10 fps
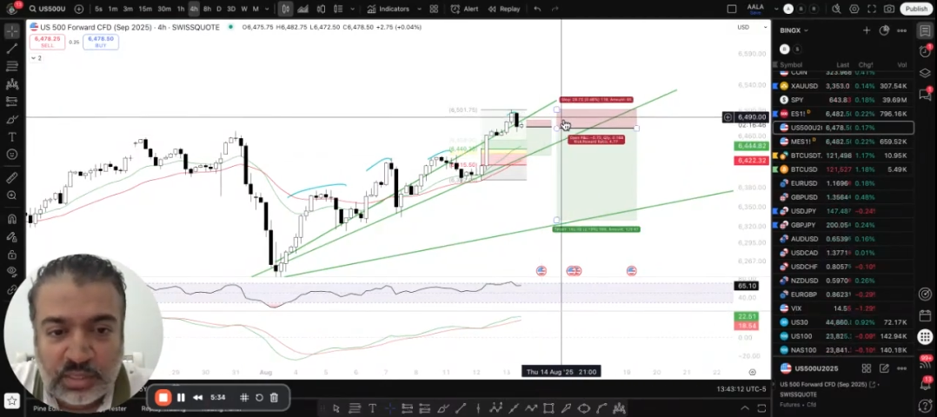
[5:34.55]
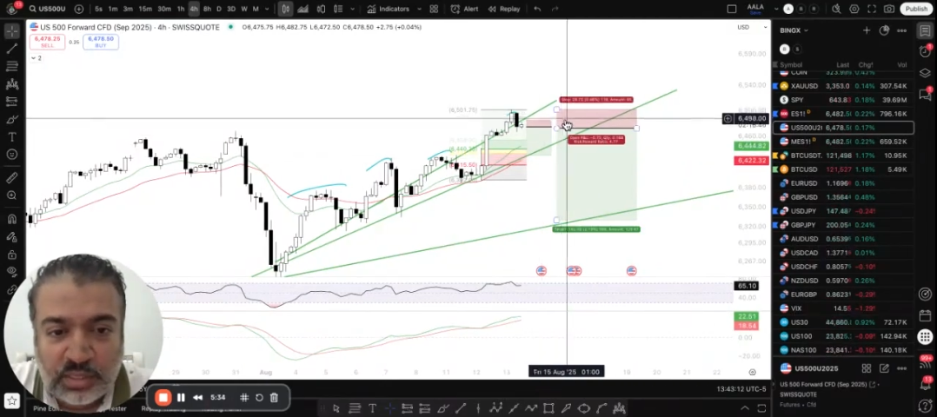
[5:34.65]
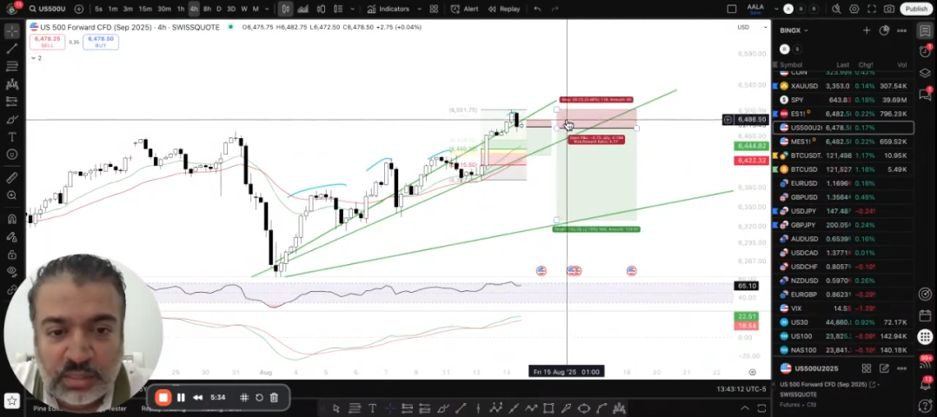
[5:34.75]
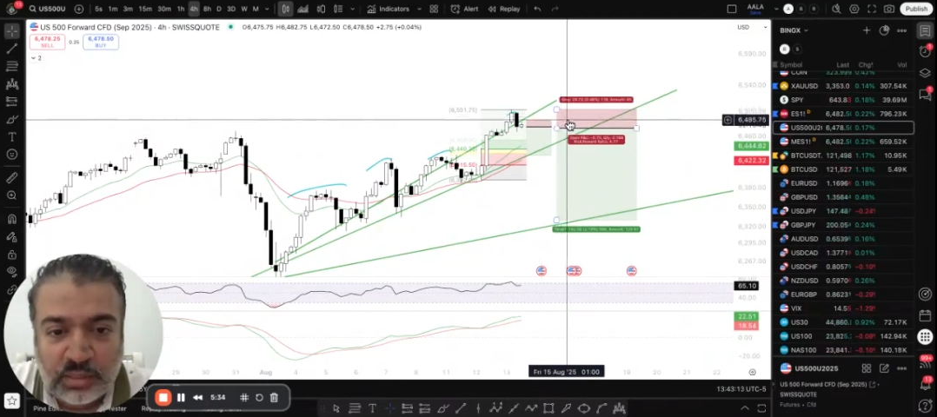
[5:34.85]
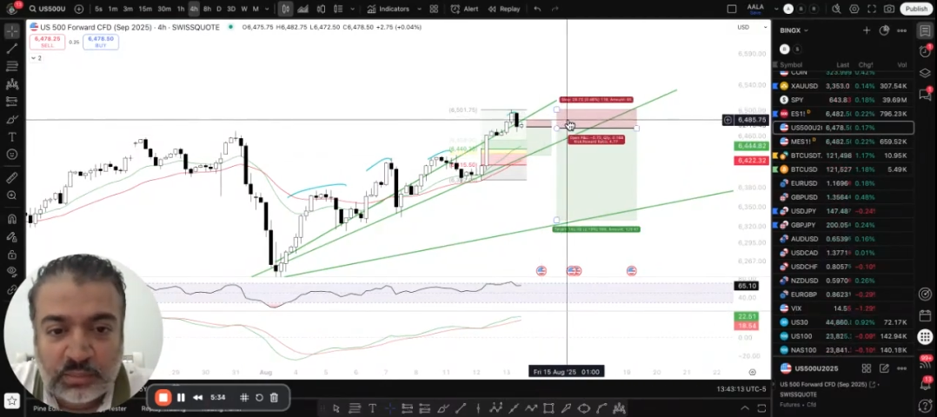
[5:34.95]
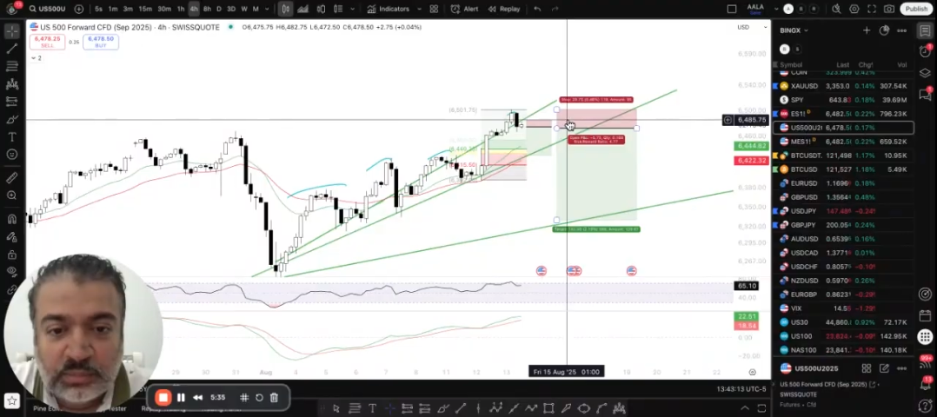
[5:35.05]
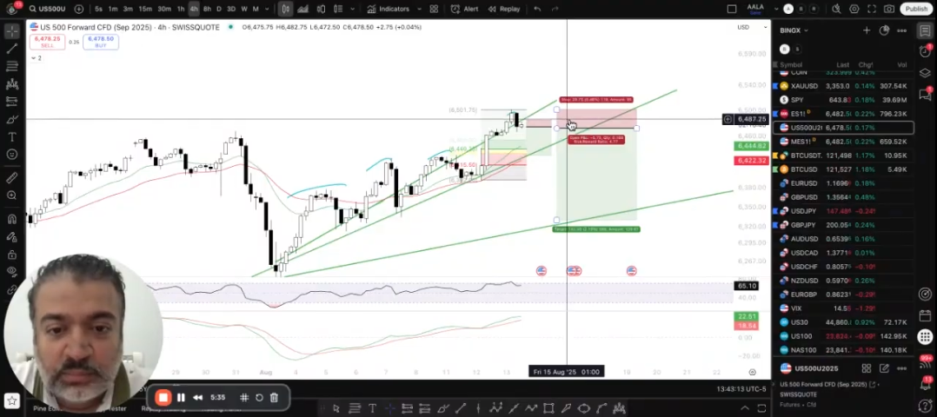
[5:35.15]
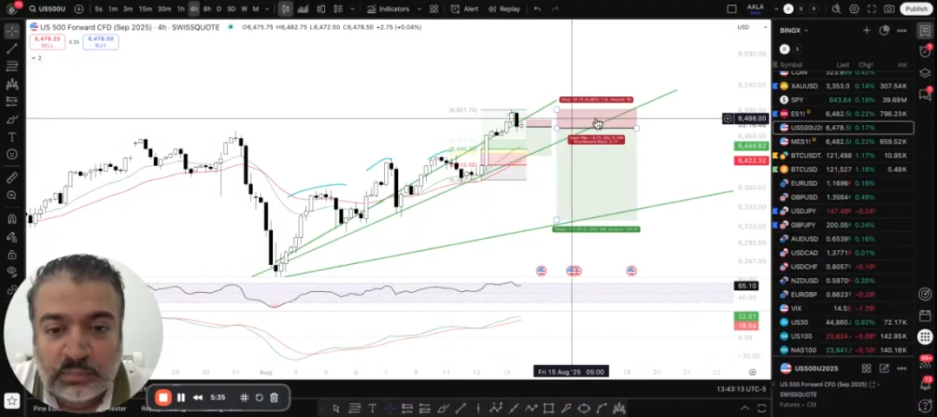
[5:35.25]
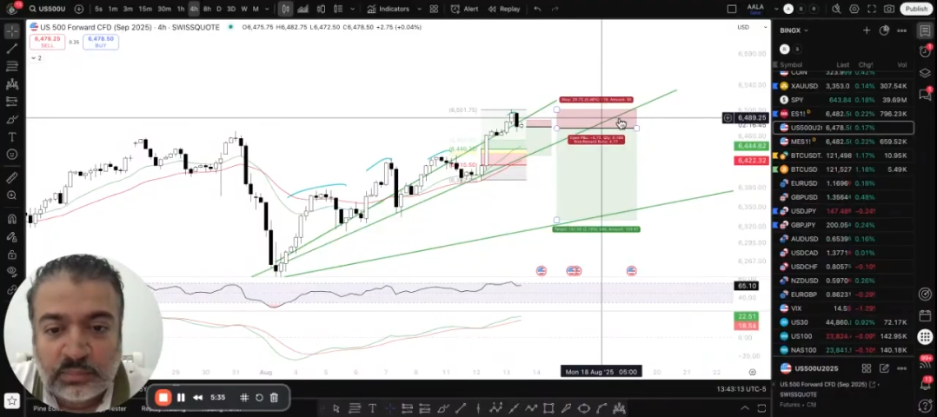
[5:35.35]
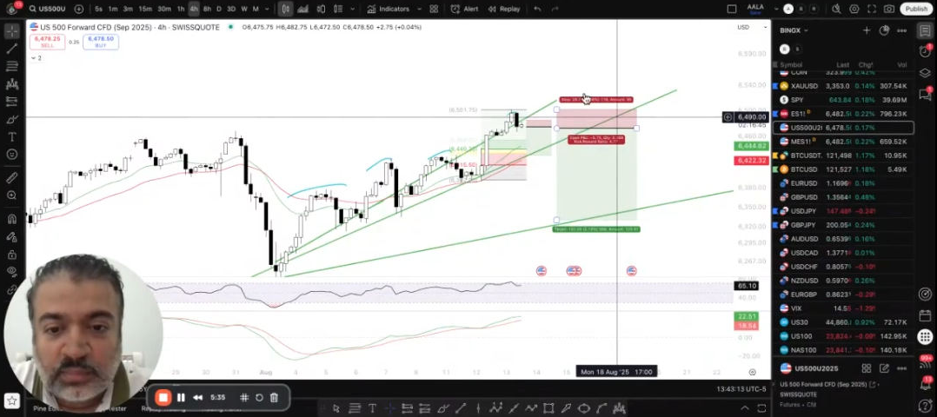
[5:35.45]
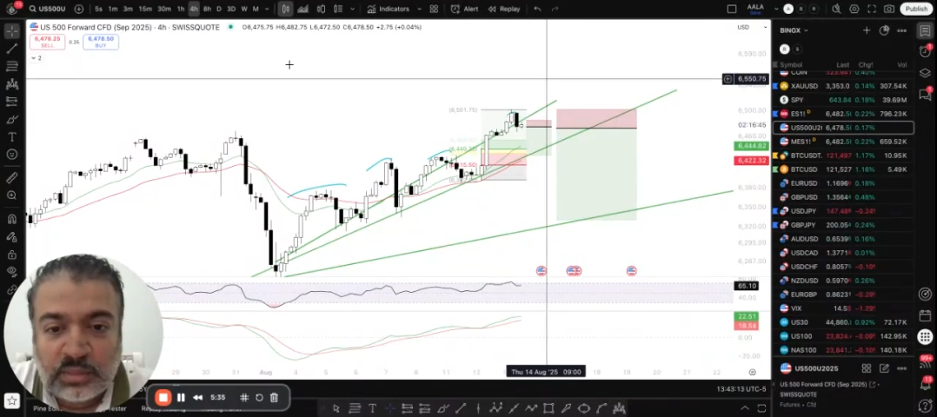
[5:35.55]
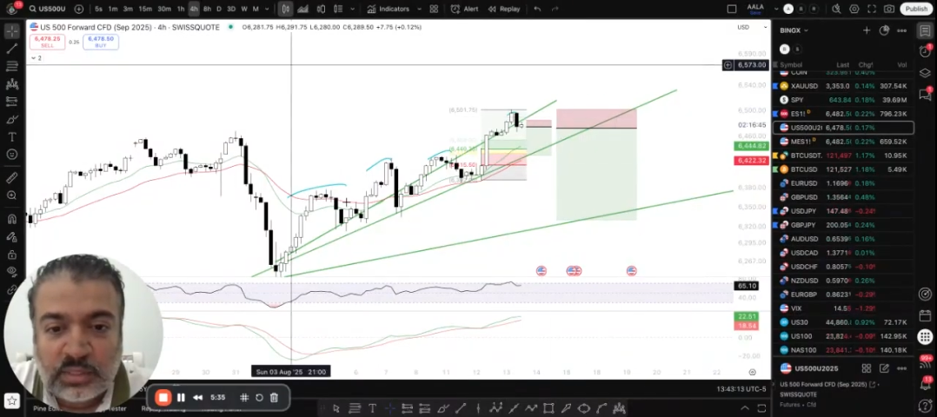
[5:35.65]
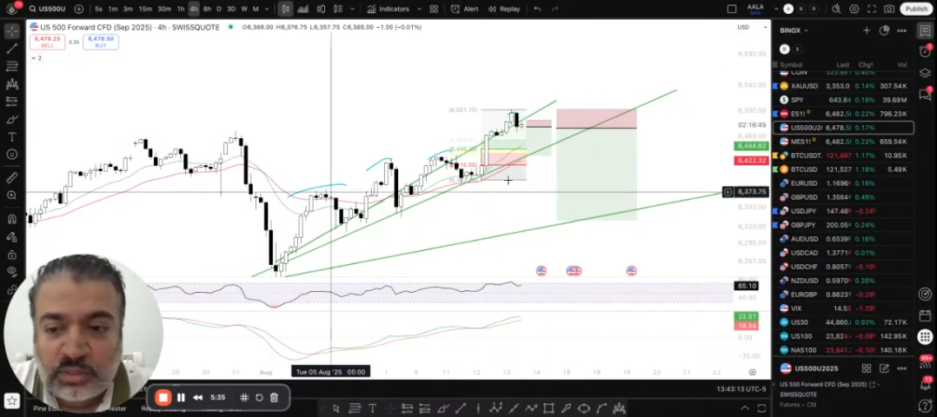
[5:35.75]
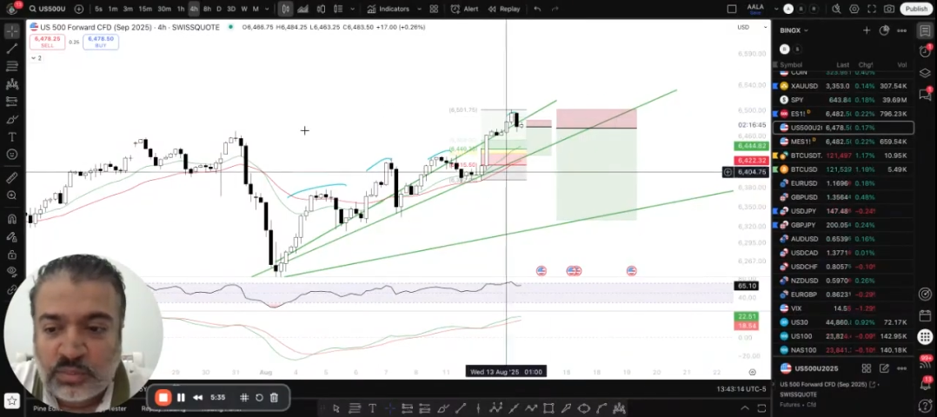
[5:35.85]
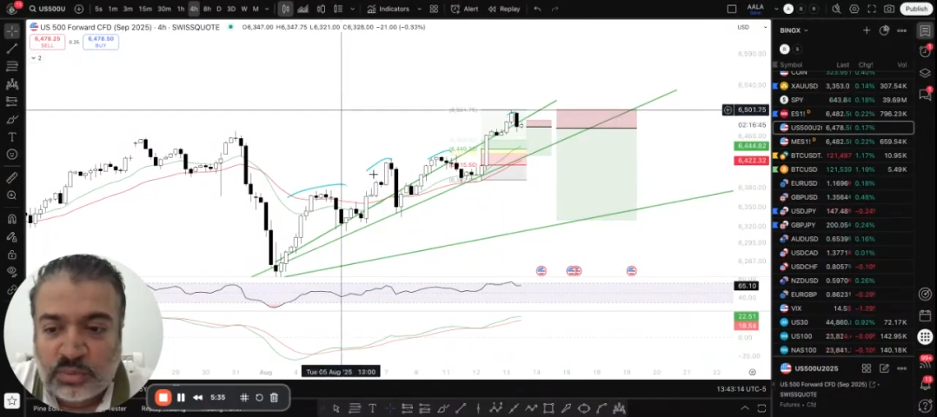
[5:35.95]
And
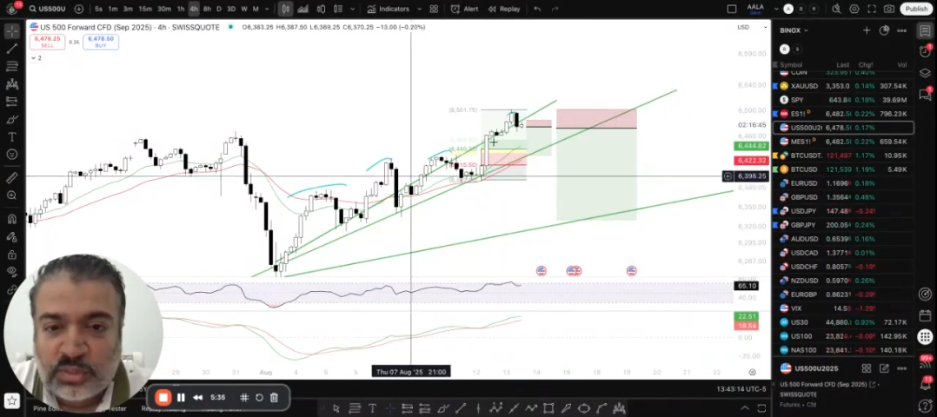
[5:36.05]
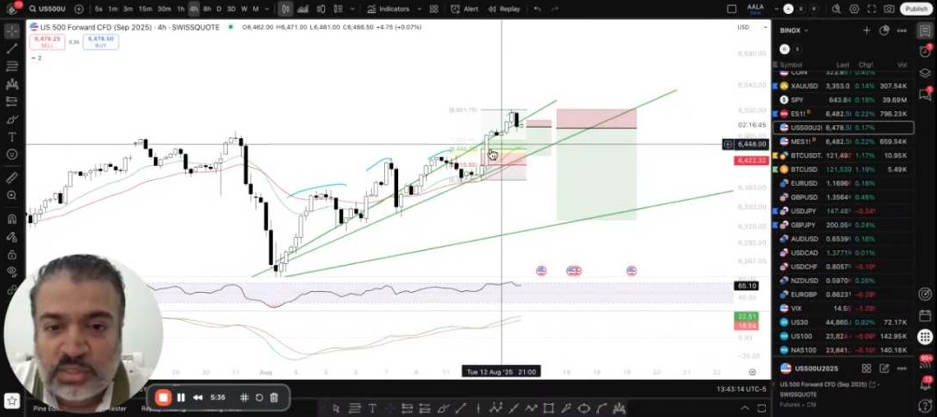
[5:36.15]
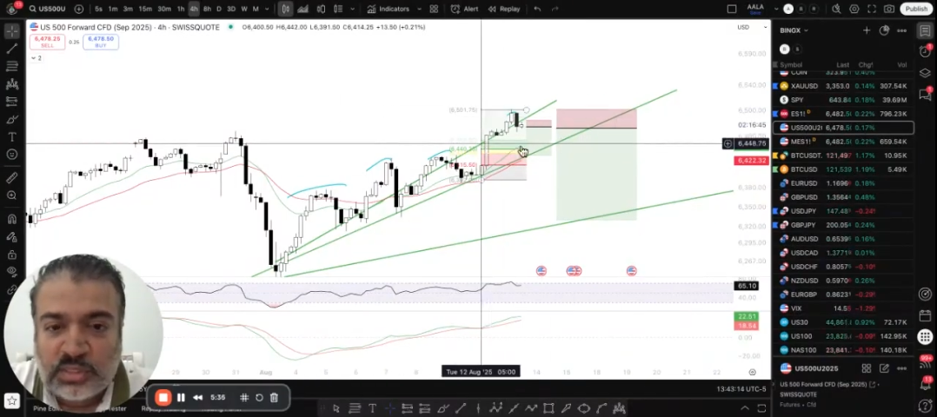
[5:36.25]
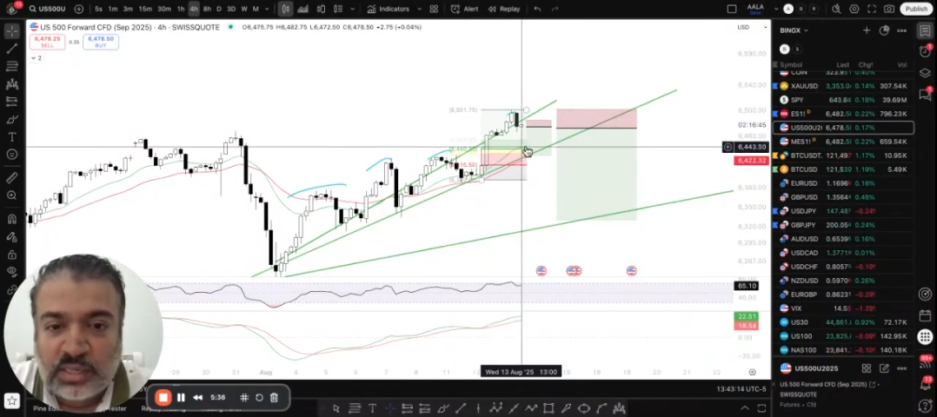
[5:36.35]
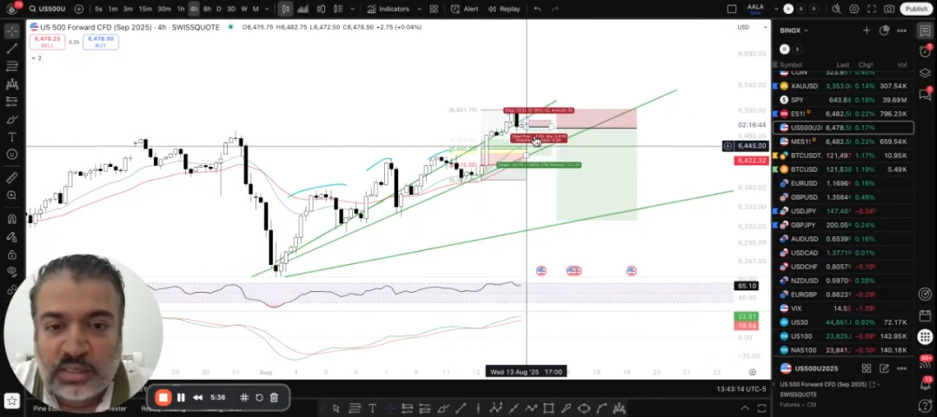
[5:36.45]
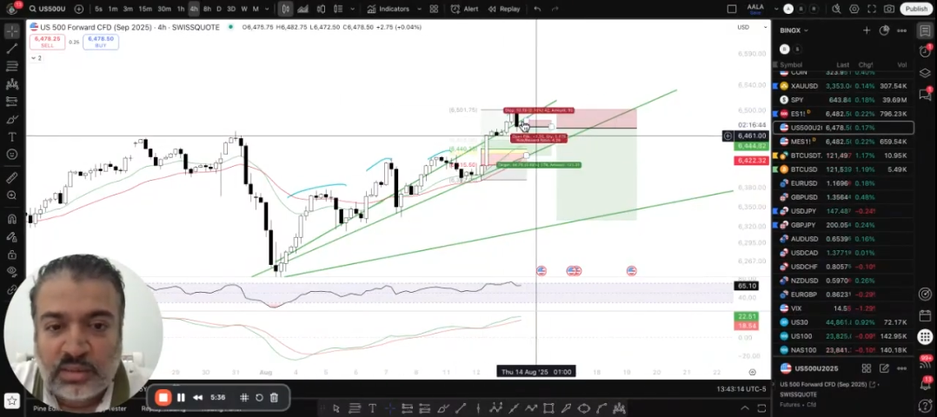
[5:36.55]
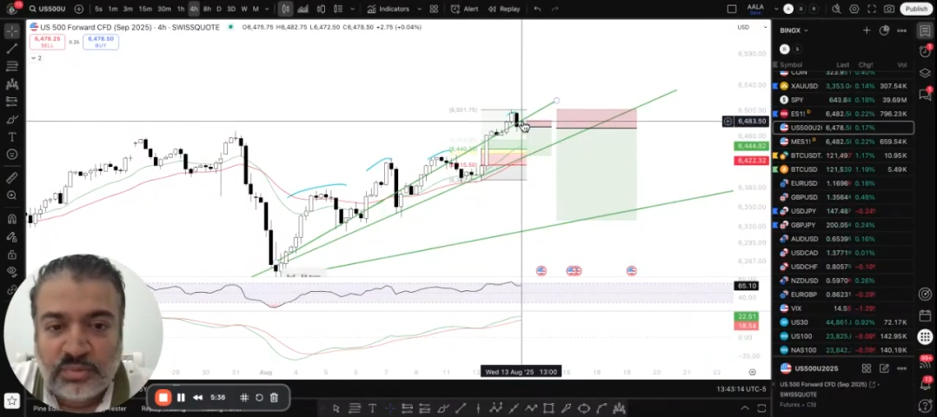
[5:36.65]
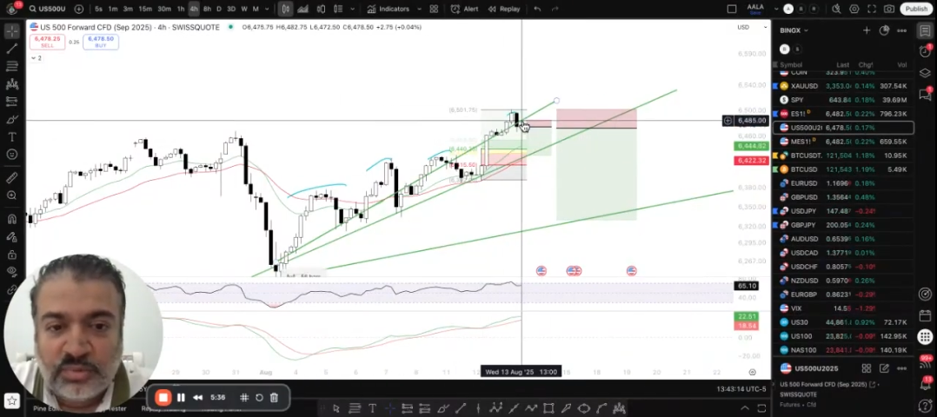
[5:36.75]
this was the signal